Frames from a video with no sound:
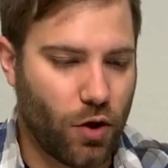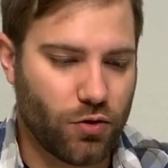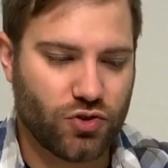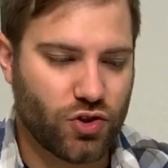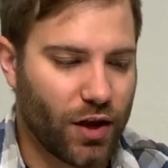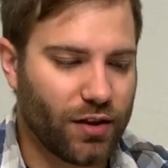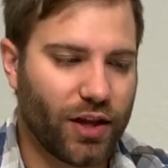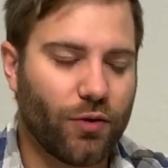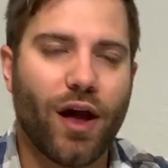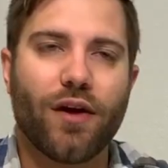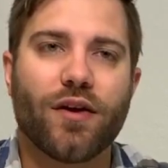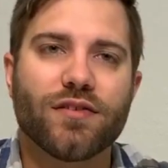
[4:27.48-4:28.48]
jungling
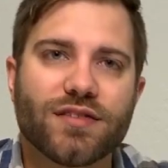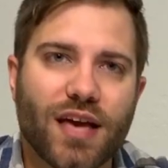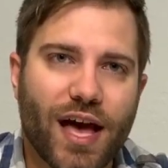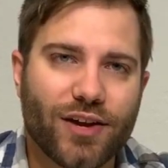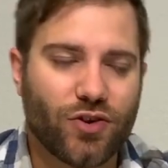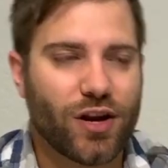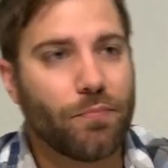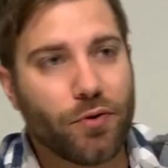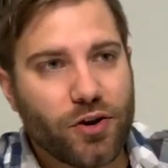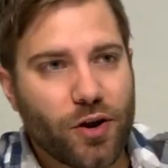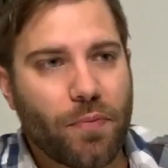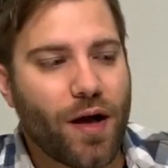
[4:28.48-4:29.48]
around outside, trying to put
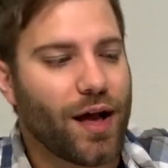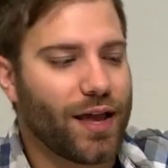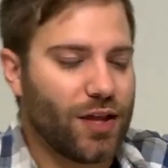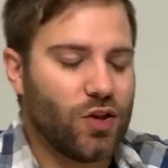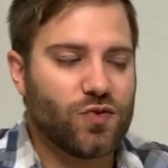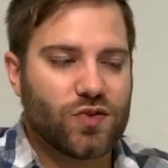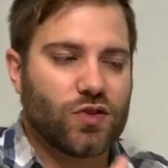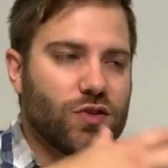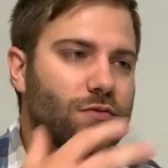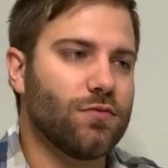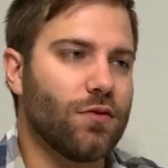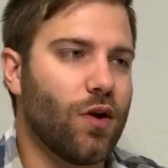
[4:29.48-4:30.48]
in your pocket and use this
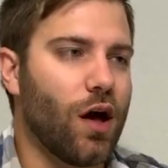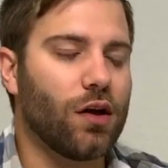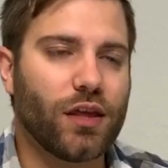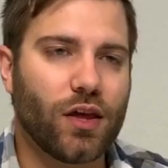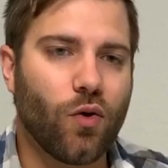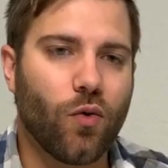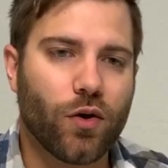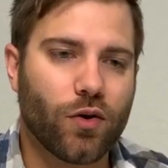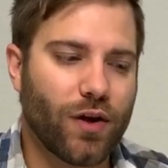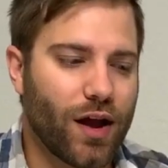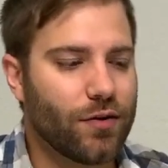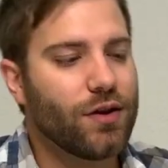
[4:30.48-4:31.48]
ugly cord
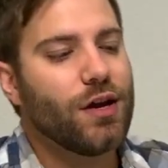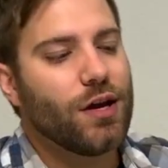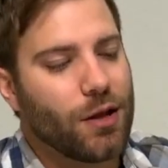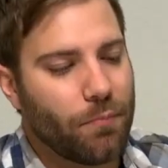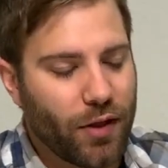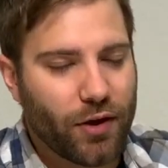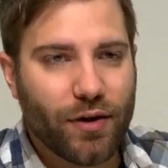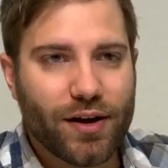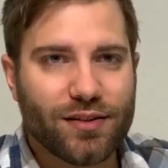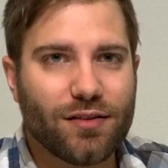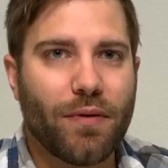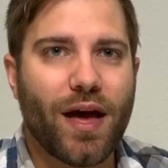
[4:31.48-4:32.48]
around. You plug it right
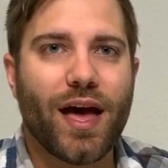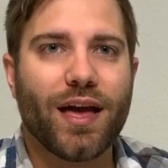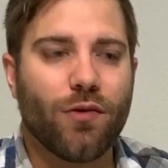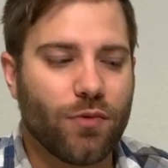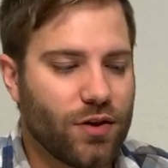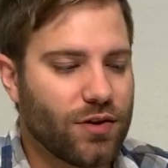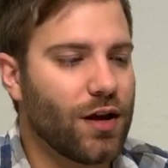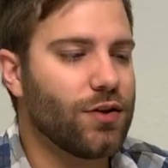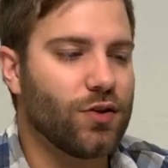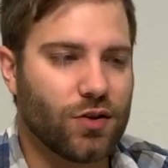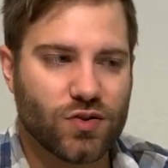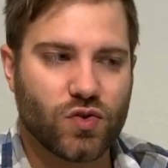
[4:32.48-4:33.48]
into the bag, and when you're done,
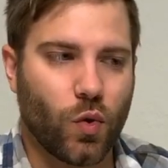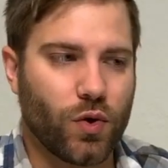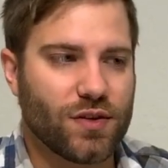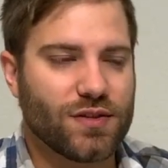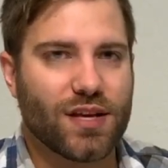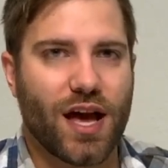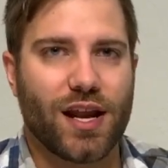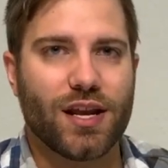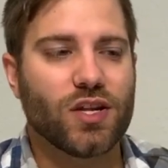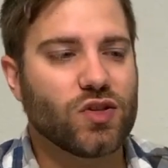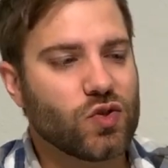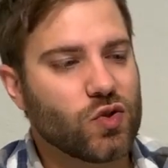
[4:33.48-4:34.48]
you can store it inside.
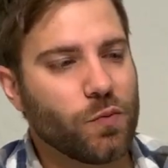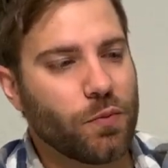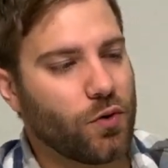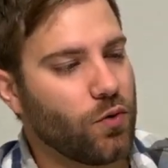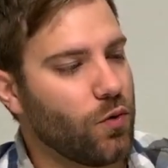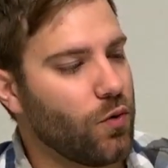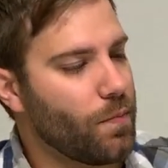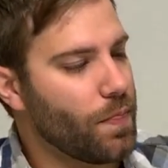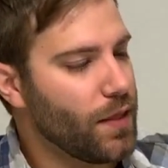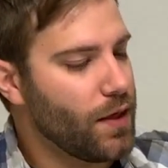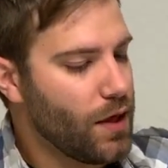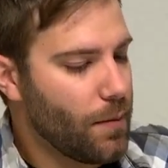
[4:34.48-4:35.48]
It's super cool.
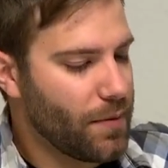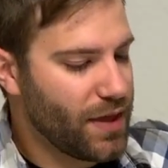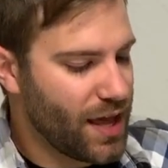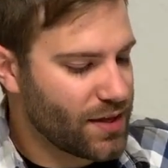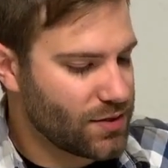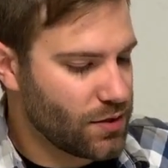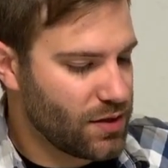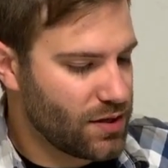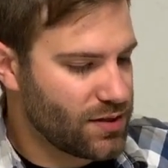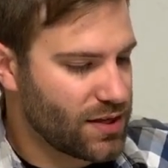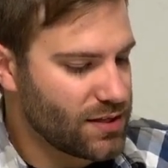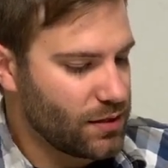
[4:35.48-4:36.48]
But yeah, so
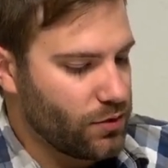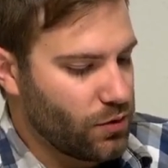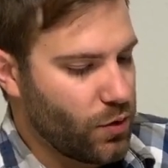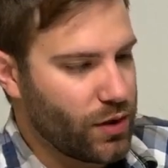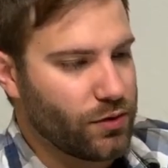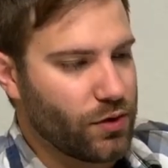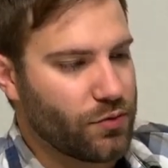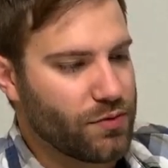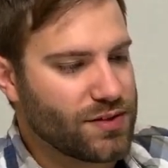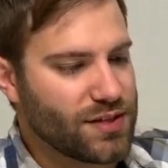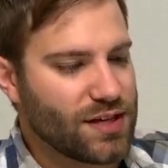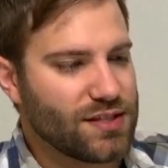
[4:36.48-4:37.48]
that's a quick little
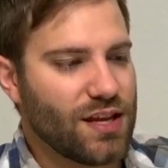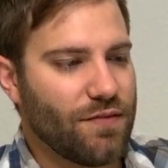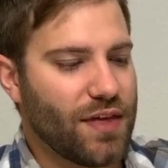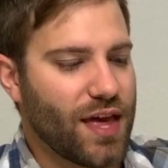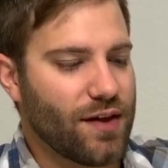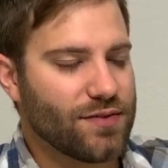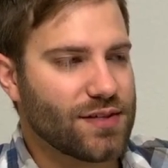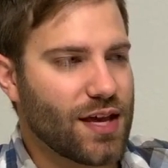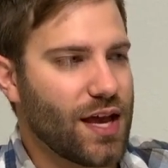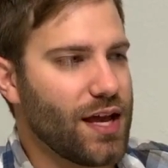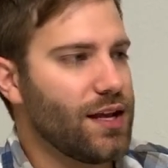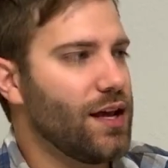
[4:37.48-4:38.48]
360 of the
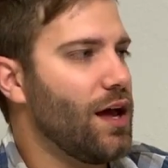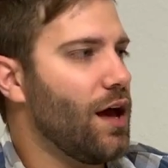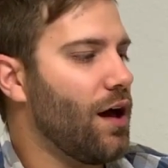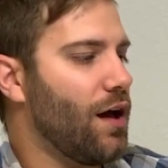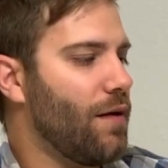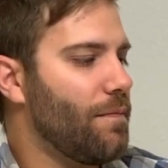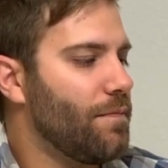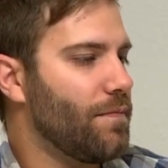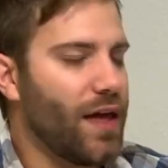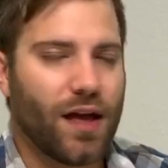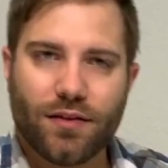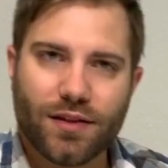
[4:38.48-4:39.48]
outside.
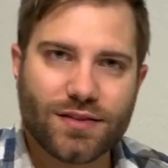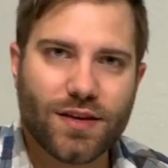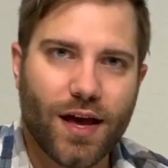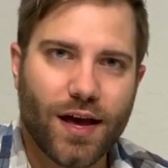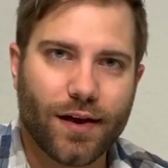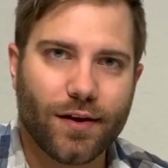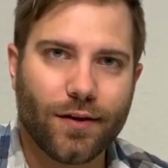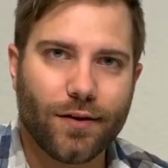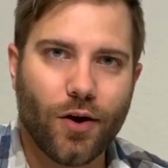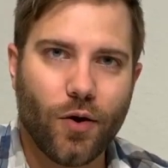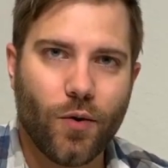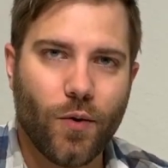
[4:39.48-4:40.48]
Now let's
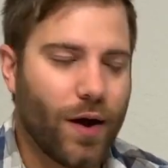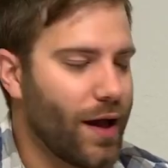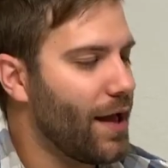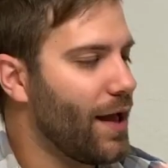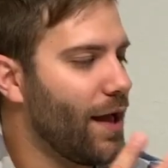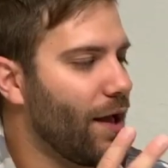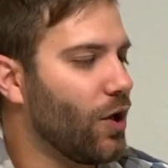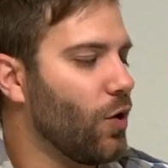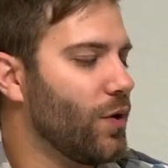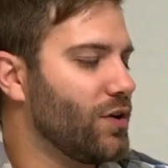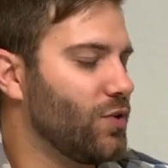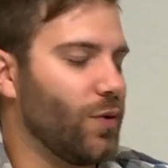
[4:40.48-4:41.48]
go
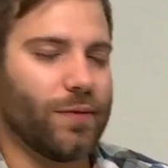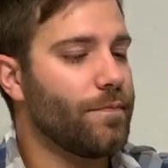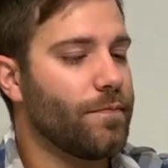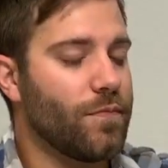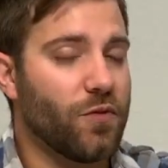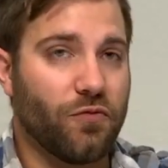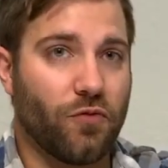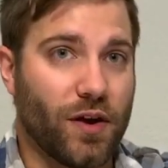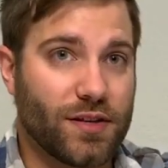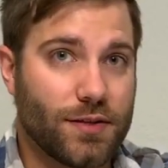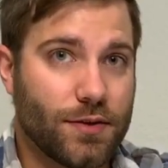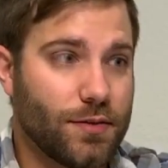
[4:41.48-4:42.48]
into it. The
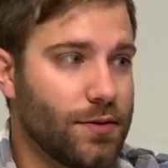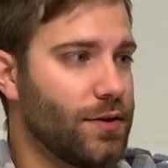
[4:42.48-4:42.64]
front.